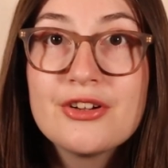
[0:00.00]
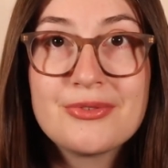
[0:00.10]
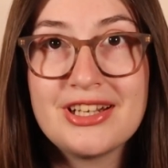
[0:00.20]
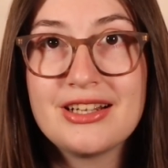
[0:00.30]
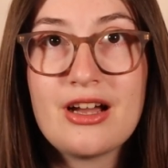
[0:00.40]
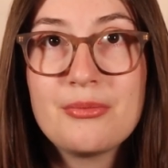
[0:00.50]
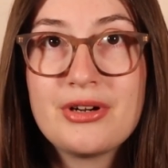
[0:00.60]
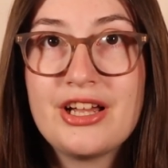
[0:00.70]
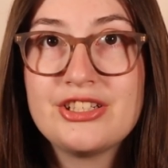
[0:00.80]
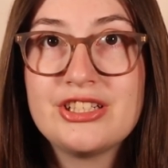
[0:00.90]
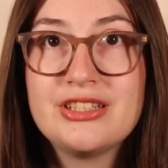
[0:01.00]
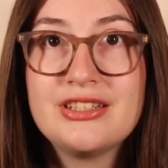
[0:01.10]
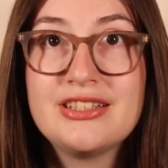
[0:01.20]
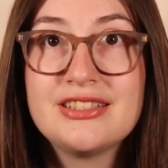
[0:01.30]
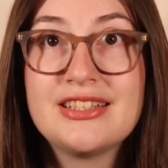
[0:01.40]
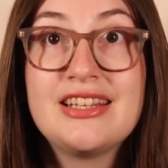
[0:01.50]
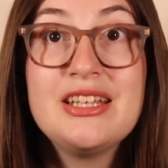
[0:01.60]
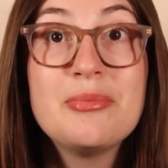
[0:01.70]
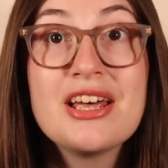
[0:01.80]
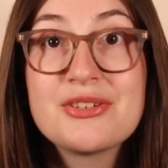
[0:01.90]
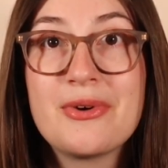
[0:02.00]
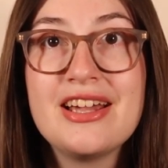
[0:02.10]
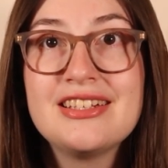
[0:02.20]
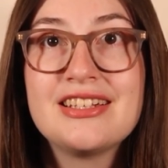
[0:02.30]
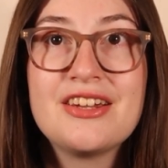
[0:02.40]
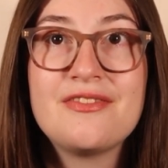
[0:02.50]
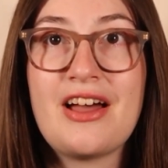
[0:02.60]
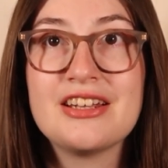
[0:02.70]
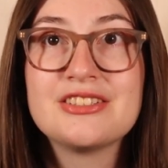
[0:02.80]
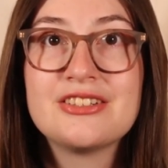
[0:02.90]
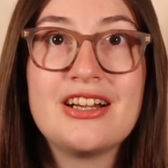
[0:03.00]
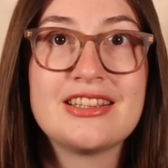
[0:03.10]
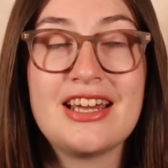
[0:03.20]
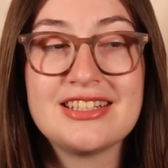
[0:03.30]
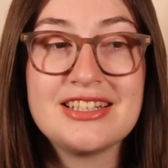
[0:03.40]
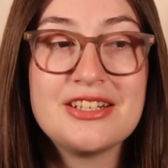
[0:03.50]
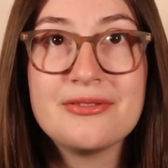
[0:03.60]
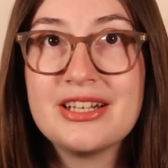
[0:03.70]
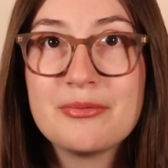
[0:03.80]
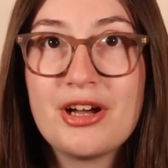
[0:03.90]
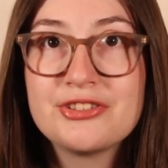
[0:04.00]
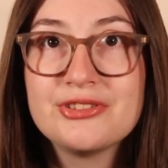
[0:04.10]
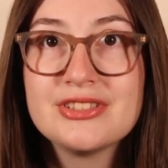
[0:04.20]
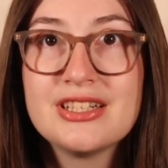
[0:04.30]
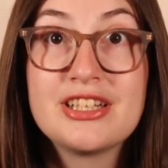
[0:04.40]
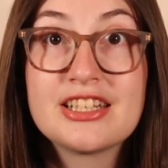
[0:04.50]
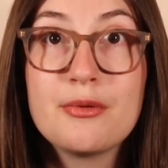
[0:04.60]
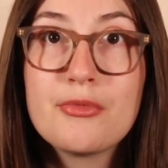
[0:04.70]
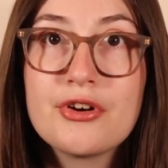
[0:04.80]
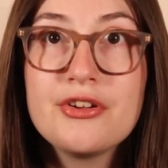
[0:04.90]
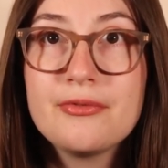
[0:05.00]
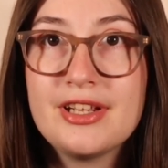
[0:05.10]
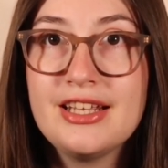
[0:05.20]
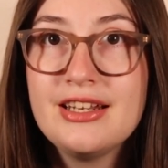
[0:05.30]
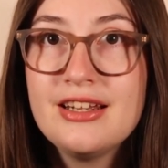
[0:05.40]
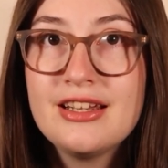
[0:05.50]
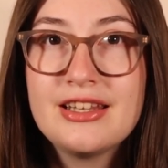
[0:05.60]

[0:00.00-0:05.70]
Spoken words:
your reading comprehension is the best way to get faster at the SAT reading modules, because the more you read,